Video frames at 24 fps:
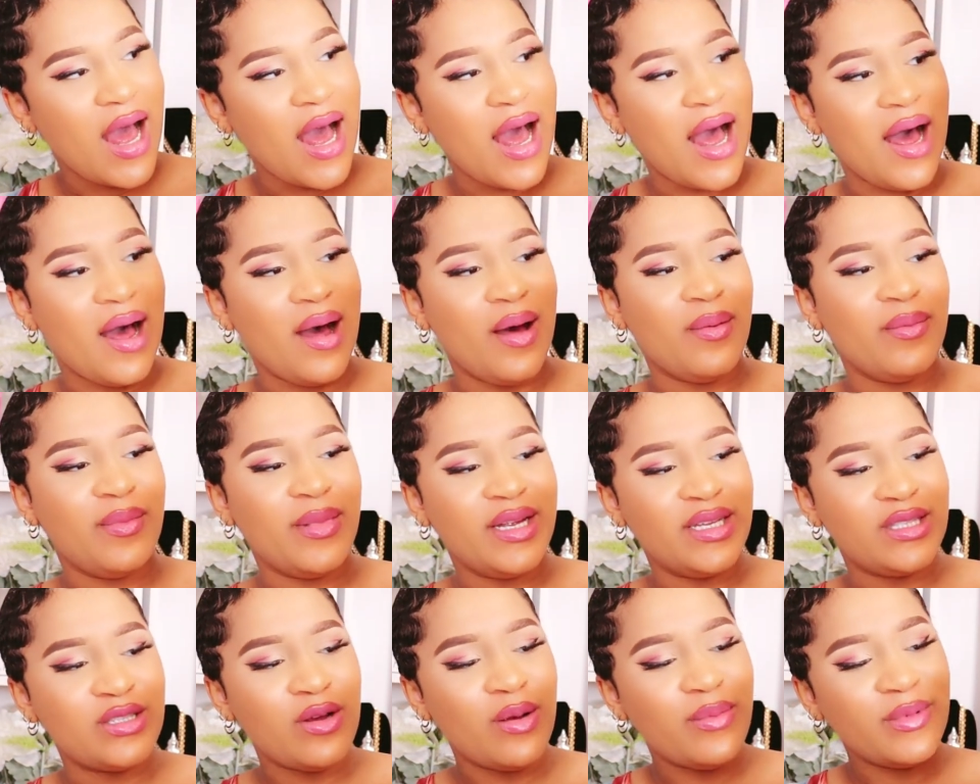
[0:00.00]

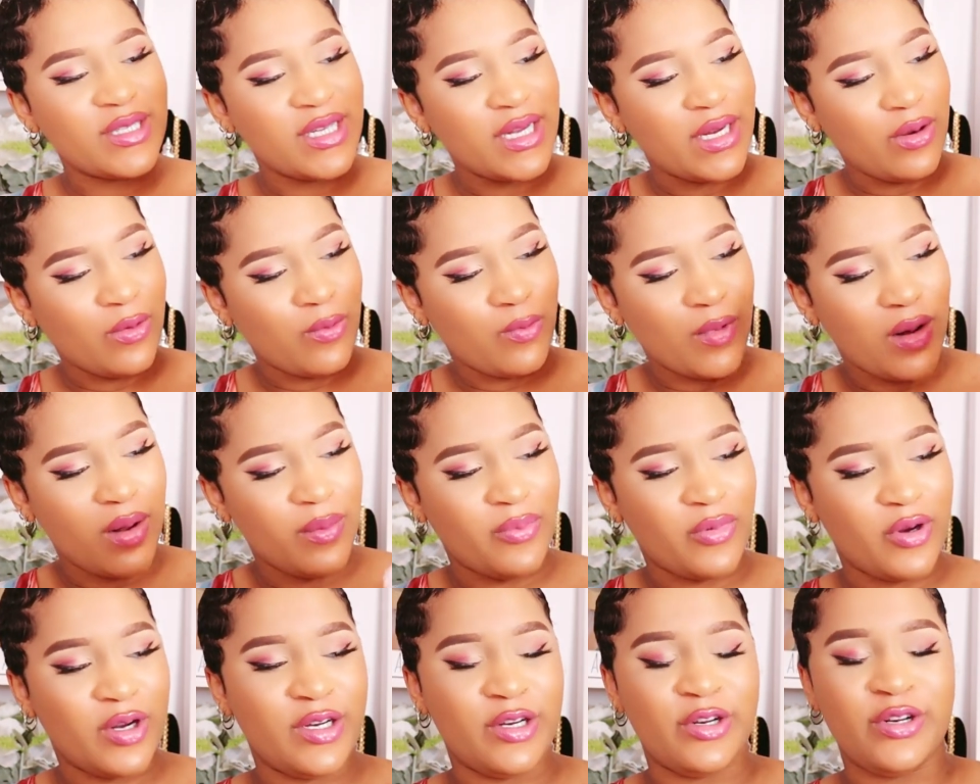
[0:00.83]
It's almost like a
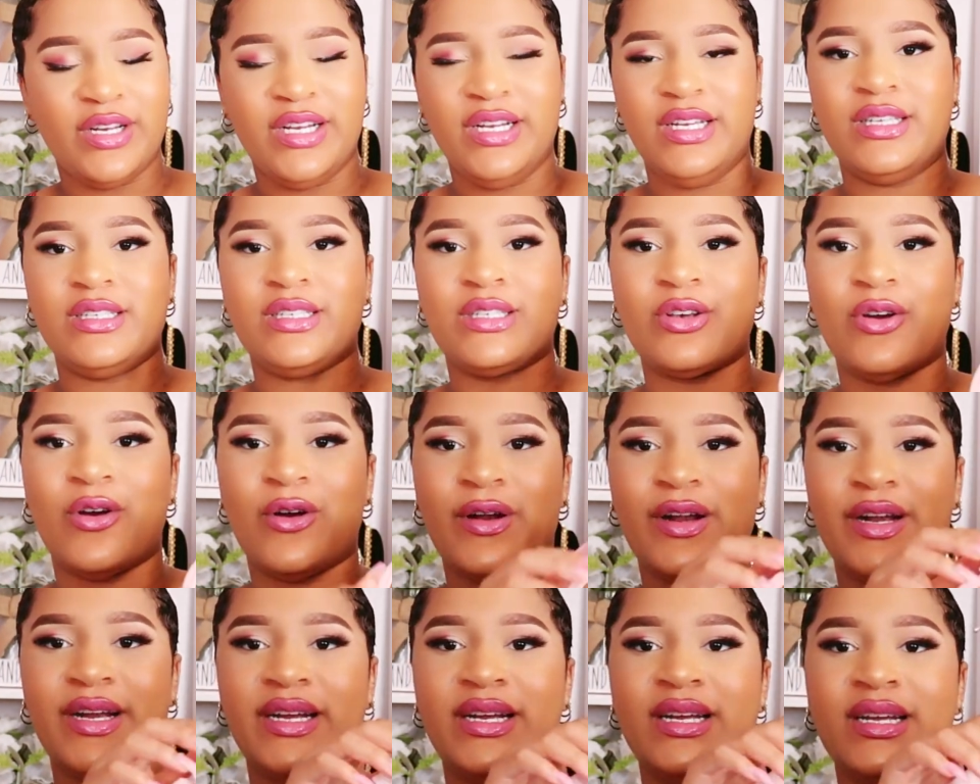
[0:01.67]
romper underneath,
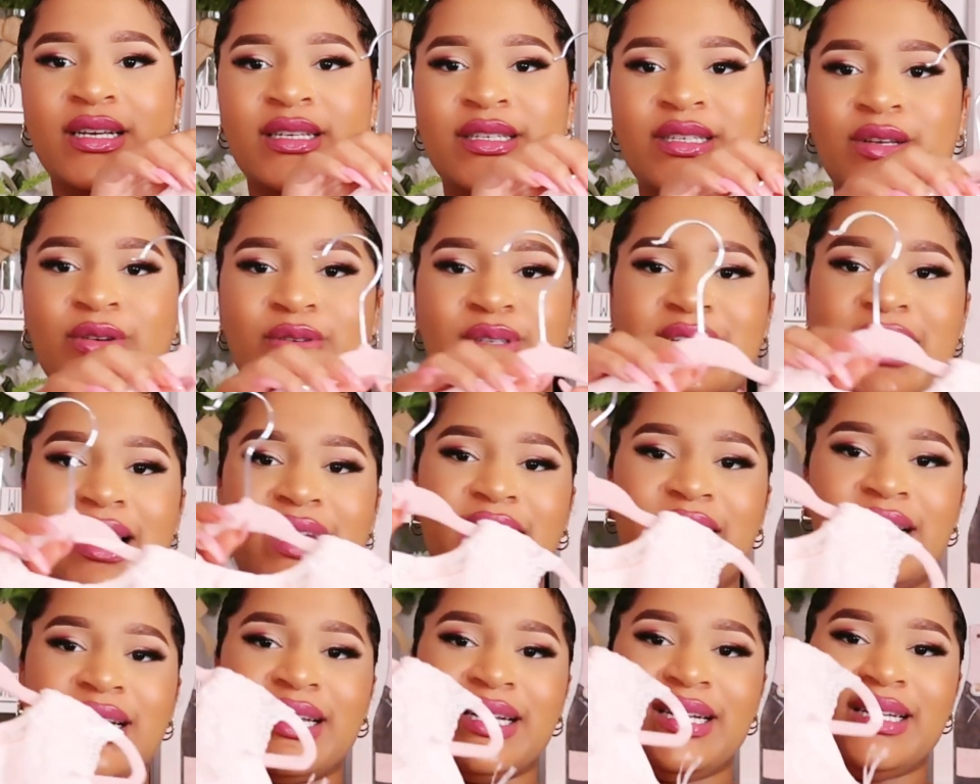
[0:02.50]
sorry. So
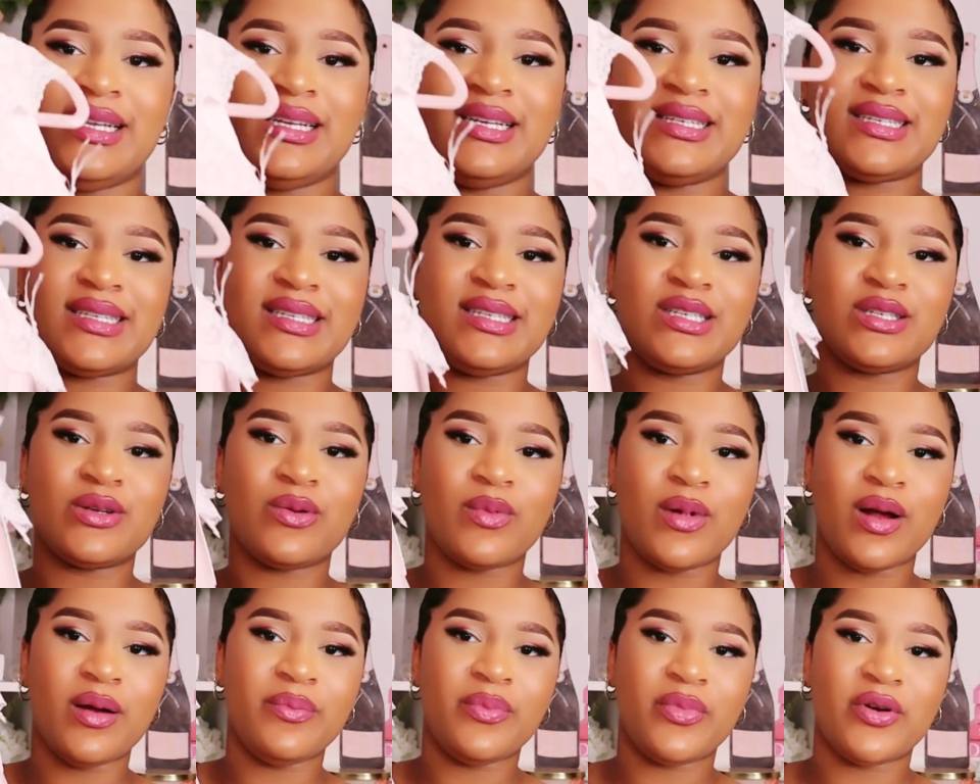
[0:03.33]
technically this is a
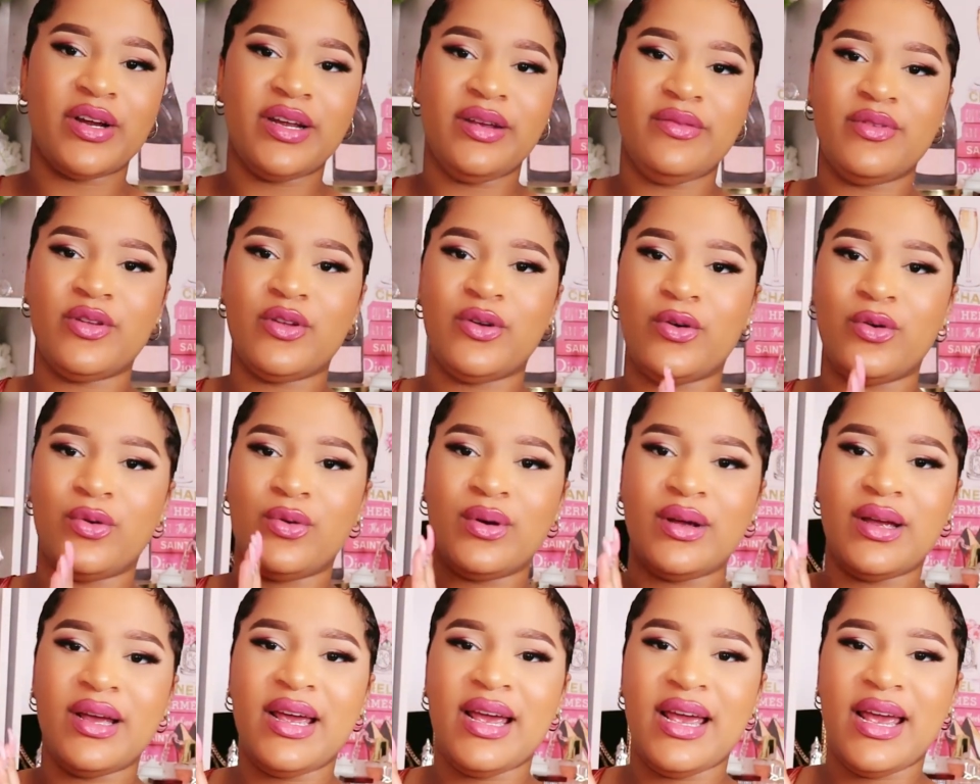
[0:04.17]
romper, even though